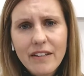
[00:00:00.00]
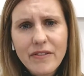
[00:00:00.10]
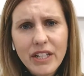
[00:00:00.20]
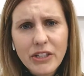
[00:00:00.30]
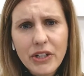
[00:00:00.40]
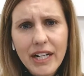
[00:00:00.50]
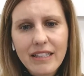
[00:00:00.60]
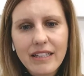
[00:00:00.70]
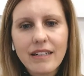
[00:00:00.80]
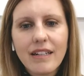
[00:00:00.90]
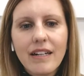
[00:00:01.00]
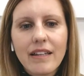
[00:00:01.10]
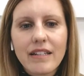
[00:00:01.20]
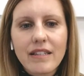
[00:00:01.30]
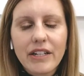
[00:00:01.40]
If done correctly,
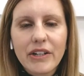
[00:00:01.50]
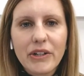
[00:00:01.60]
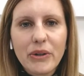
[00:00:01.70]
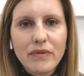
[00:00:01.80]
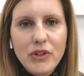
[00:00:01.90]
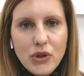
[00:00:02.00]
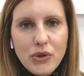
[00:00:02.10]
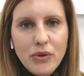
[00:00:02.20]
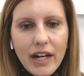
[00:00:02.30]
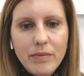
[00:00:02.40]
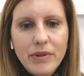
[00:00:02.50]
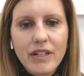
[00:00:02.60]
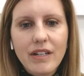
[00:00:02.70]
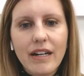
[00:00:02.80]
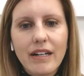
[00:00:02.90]
this scenario of a true
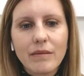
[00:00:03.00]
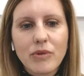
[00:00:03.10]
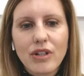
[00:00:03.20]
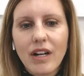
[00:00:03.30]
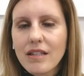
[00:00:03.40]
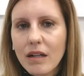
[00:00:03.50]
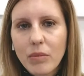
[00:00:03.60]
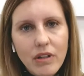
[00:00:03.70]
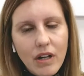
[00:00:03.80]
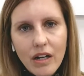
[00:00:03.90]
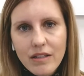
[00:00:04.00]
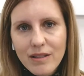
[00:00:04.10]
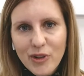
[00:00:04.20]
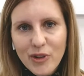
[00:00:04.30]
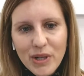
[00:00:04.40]
hybrid should not double the cost
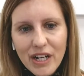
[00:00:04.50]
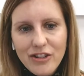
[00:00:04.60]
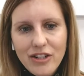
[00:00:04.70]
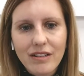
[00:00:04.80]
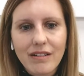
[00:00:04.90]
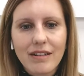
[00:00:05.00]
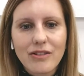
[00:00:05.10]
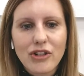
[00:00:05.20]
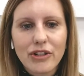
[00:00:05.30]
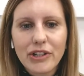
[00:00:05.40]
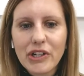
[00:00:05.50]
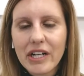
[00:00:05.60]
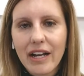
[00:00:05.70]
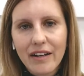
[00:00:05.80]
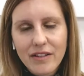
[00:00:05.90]
of your production. Sure, you're
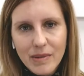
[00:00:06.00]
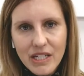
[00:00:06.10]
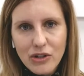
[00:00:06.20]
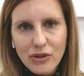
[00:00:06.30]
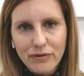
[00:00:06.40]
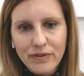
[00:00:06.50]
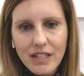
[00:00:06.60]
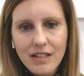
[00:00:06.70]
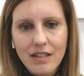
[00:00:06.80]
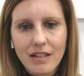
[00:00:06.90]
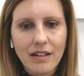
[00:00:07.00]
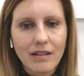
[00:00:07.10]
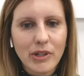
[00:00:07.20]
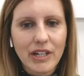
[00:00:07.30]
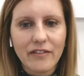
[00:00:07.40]
going to have some additional fees.
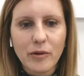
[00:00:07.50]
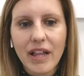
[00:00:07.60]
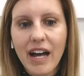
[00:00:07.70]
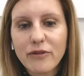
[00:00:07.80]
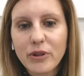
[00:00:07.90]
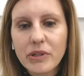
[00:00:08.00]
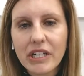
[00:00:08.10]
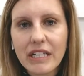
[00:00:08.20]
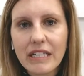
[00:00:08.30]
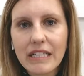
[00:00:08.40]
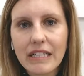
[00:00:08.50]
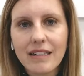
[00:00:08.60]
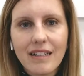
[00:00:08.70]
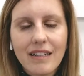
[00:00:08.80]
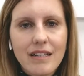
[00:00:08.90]
You're going to have a platform you're going to
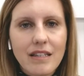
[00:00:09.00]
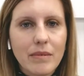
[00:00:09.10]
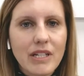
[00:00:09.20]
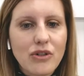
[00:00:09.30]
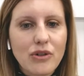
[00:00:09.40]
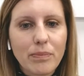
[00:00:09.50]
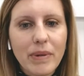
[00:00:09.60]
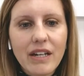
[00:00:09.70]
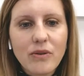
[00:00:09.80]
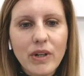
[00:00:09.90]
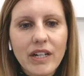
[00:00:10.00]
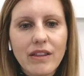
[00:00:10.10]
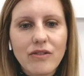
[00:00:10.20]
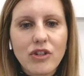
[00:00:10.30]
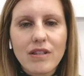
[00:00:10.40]
need, some additional
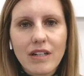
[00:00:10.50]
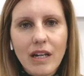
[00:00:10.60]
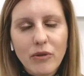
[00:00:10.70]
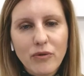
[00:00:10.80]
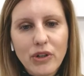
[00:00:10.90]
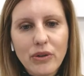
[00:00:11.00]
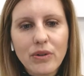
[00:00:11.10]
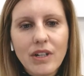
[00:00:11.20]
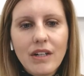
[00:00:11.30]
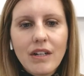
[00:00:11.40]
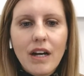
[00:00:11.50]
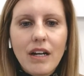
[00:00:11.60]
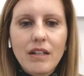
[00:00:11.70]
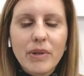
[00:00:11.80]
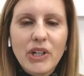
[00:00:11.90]
bandwidth, just to name a few.
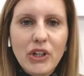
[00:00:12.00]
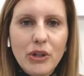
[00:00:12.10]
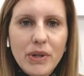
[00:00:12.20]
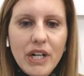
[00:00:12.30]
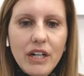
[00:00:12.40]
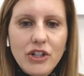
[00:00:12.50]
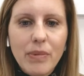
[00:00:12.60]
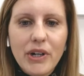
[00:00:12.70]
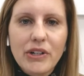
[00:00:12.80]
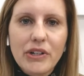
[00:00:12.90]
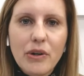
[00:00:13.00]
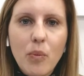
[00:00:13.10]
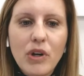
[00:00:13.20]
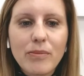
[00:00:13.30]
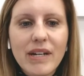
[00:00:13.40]
But a good production partner
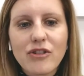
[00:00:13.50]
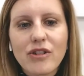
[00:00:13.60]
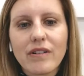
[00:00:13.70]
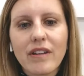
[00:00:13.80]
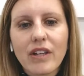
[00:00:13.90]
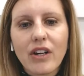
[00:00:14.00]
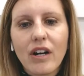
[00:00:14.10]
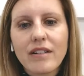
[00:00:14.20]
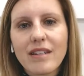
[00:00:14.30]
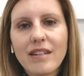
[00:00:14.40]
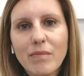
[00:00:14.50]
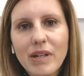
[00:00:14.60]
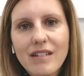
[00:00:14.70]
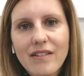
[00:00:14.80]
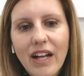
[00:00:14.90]
will make sure that the content
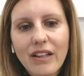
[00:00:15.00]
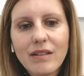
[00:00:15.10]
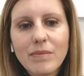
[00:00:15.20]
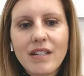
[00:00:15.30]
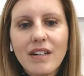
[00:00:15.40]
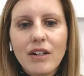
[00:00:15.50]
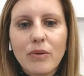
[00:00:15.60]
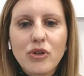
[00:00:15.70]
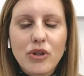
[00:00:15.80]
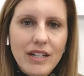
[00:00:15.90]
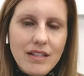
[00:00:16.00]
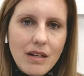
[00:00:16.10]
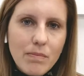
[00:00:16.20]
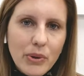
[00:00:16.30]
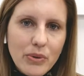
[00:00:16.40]
being developed will
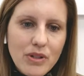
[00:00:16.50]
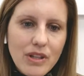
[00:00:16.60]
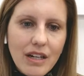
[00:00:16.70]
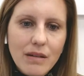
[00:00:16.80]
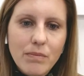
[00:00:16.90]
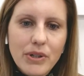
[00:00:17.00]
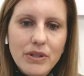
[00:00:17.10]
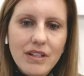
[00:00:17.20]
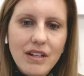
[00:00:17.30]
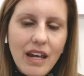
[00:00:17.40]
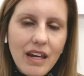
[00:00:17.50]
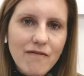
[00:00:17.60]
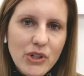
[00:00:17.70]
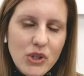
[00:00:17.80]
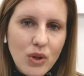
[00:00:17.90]
translate both to the in-person
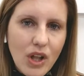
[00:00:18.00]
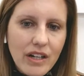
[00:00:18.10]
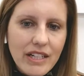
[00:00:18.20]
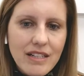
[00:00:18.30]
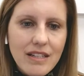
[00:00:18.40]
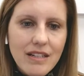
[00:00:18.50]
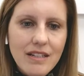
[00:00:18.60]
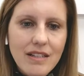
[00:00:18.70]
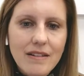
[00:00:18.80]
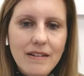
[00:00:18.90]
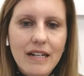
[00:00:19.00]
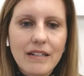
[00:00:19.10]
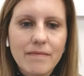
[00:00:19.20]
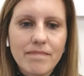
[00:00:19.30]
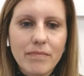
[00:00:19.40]
and virtual audiences,
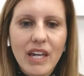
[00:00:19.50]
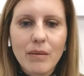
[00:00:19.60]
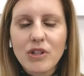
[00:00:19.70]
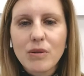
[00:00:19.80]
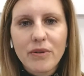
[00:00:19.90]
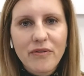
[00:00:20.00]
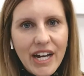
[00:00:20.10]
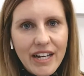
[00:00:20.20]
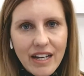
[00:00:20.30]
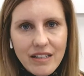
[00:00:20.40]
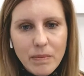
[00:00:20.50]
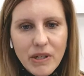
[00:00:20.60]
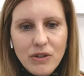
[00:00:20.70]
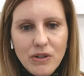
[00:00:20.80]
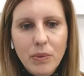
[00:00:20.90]
be able to provide that
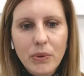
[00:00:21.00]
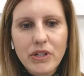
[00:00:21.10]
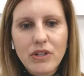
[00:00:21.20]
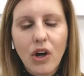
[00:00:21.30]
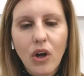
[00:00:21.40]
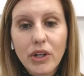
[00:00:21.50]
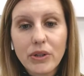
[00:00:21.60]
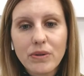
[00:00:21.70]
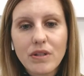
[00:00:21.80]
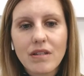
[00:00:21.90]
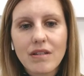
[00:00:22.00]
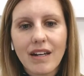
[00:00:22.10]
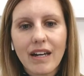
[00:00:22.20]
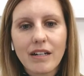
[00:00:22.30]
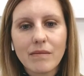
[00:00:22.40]
speaker support to all hosts,
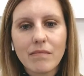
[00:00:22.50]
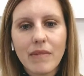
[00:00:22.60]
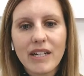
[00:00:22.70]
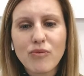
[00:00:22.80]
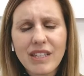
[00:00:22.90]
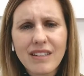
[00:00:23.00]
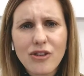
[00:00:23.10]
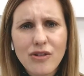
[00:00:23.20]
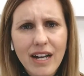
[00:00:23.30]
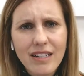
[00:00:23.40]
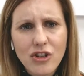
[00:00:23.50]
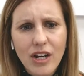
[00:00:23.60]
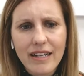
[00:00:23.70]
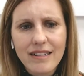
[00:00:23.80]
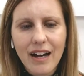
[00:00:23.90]
and really
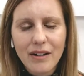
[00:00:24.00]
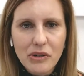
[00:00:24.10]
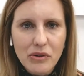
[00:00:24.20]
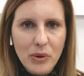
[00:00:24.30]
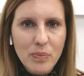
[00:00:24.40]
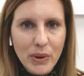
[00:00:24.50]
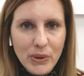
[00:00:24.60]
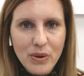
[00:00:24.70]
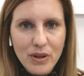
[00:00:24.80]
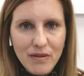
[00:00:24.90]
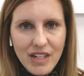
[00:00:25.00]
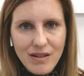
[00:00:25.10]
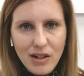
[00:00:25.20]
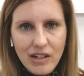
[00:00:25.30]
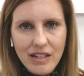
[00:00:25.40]
strategize how to grow both of
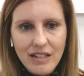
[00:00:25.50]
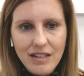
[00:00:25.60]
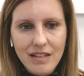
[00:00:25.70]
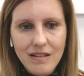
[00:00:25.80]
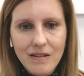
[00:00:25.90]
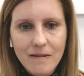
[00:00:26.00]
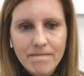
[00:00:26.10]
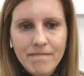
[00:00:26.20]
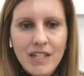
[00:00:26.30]
these audiences.